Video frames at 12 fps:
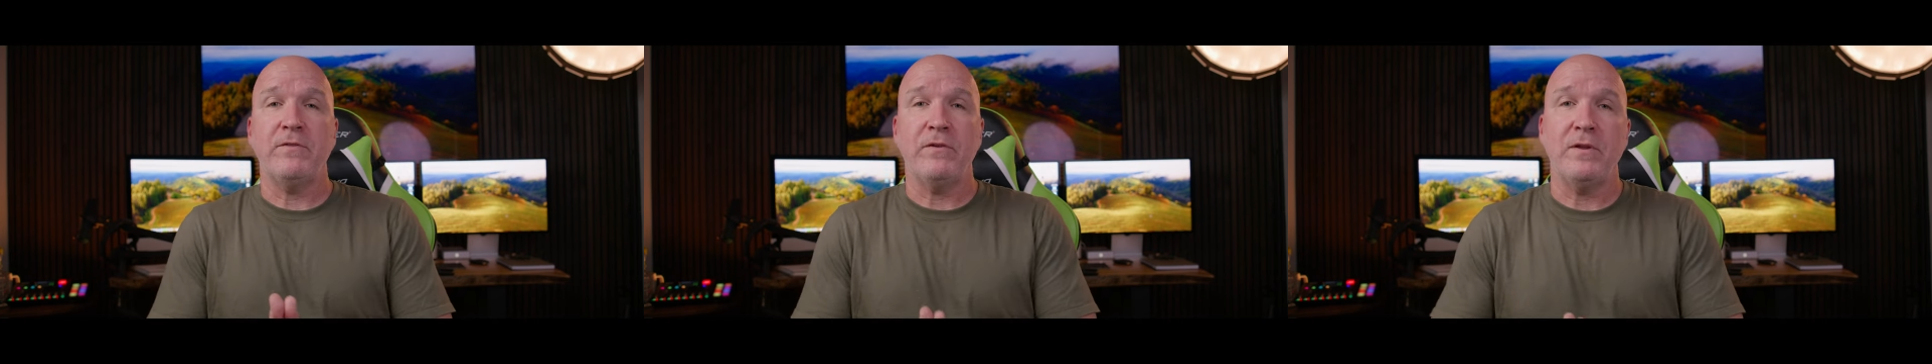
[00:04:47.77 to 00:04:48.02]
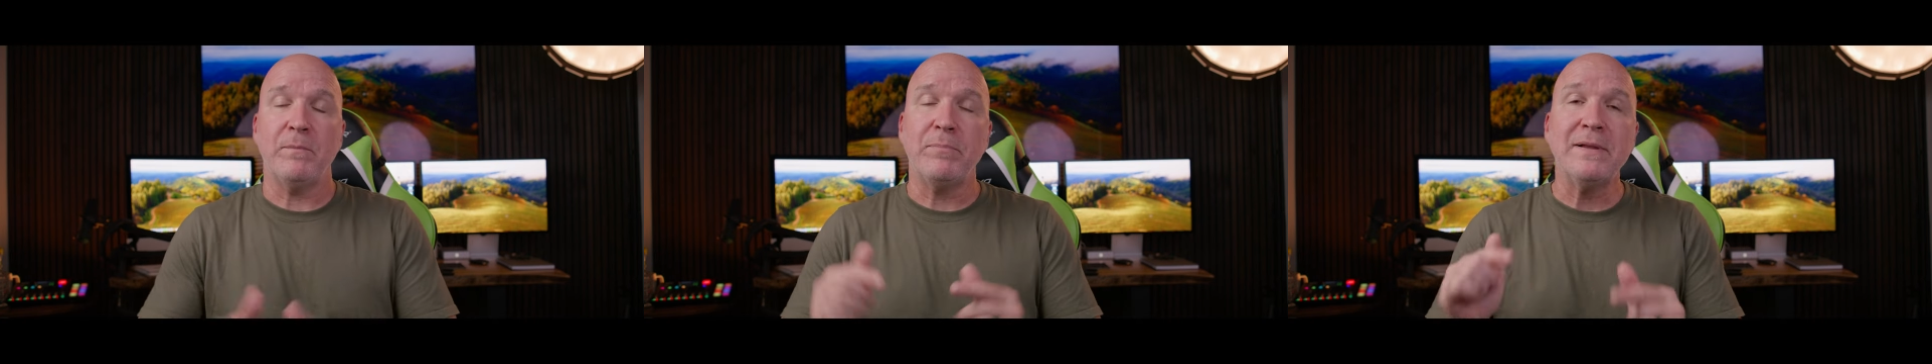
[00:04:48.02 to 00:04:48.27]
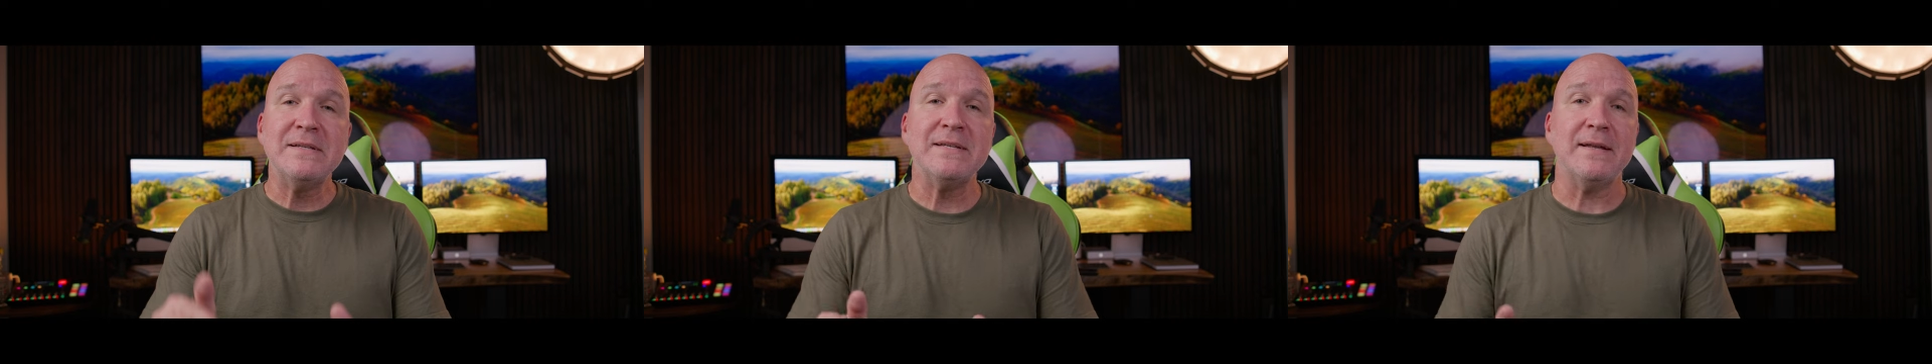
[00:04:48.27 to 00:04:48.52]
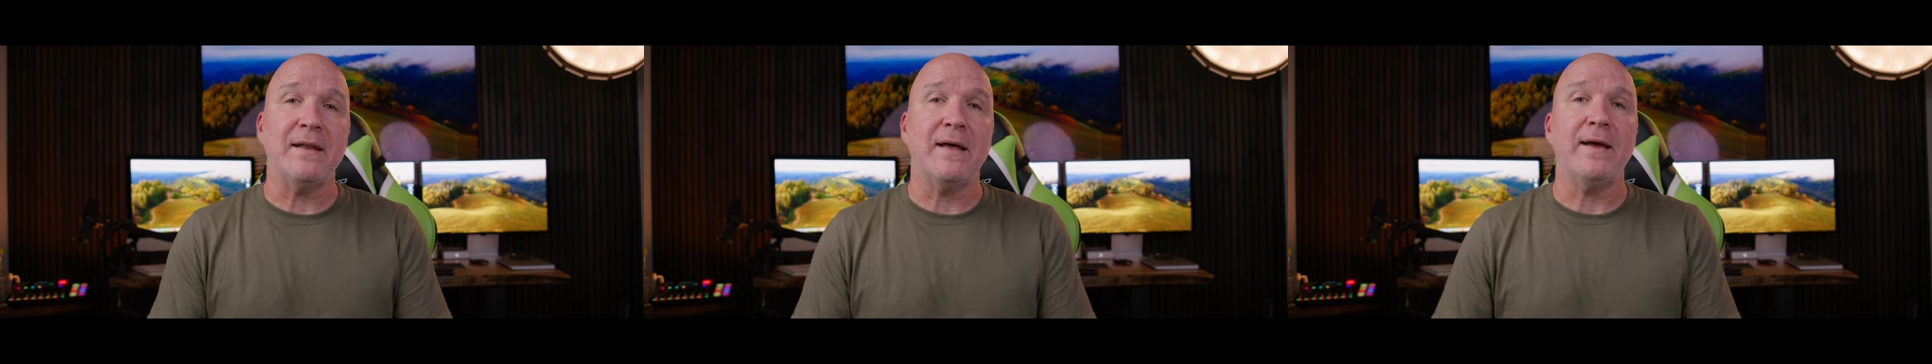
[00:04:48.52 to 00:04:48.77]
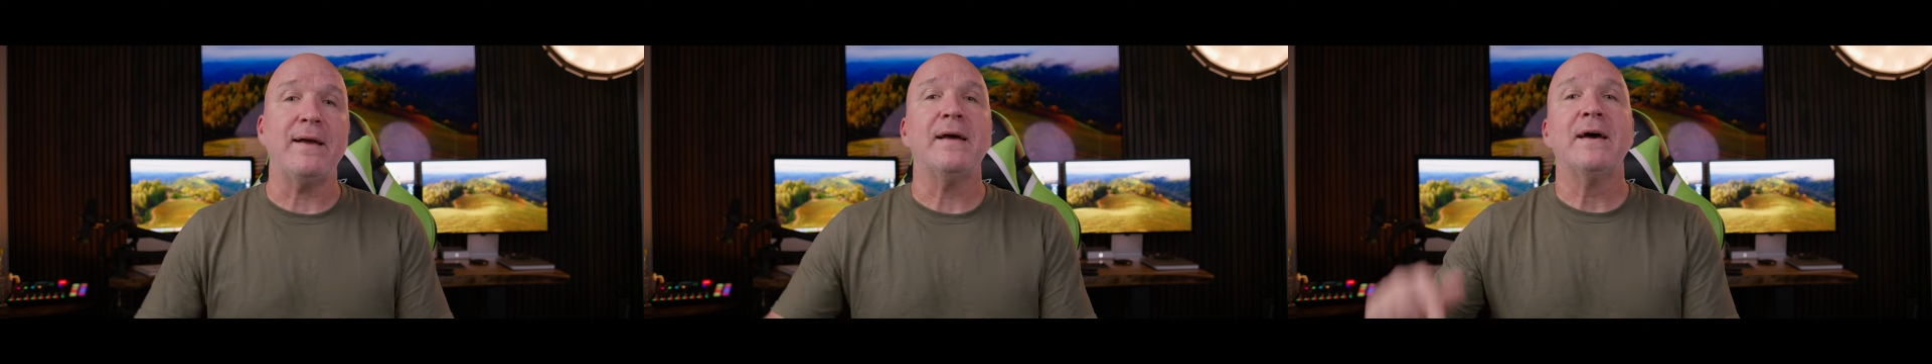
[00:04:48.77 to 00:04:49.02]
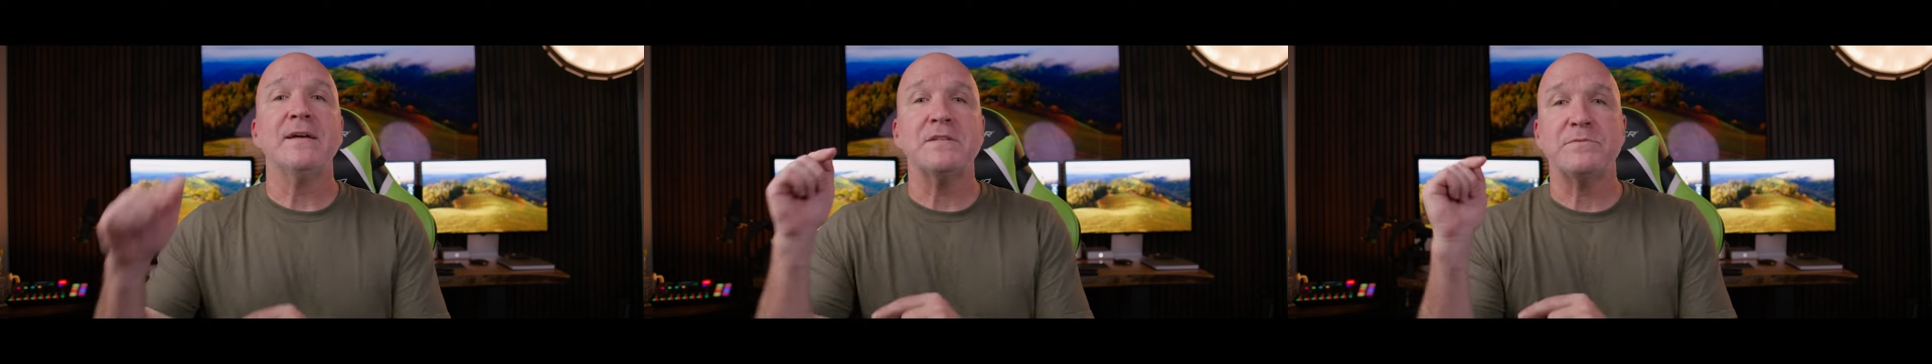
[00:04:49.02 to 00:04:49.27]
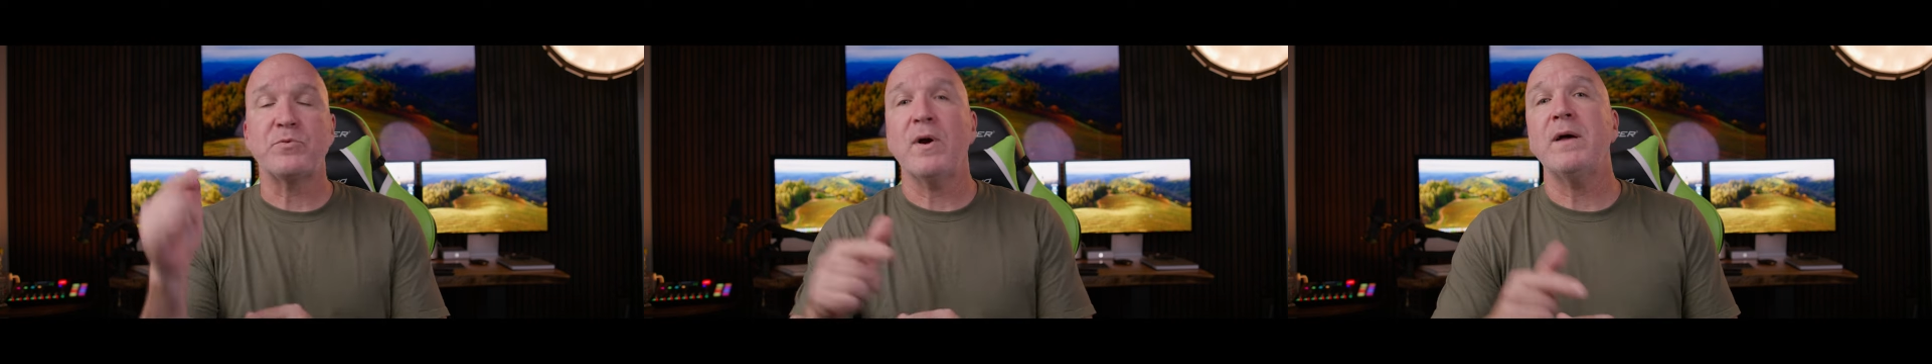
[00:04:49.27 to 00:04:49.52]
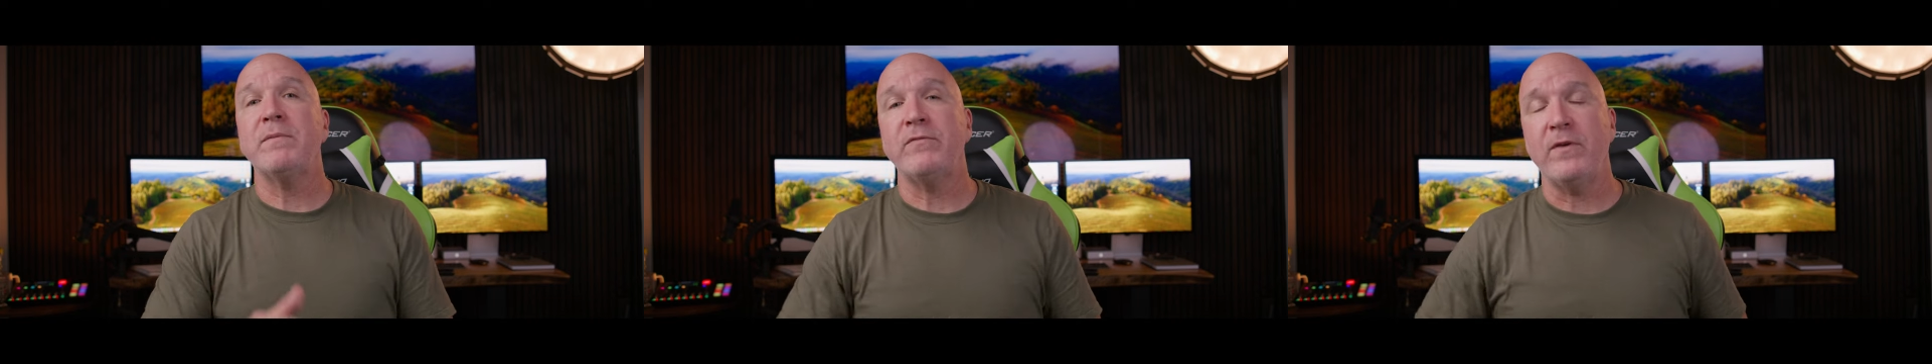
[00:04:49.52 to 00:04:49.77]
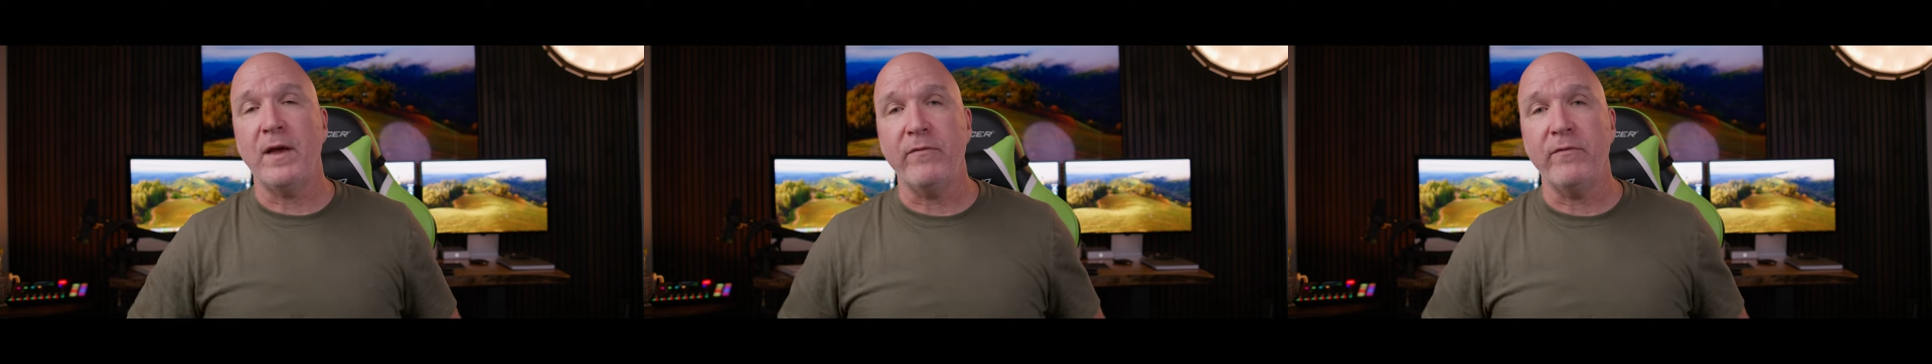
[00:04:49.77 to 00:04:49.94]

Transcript: If you did, please hit like, subscribe if you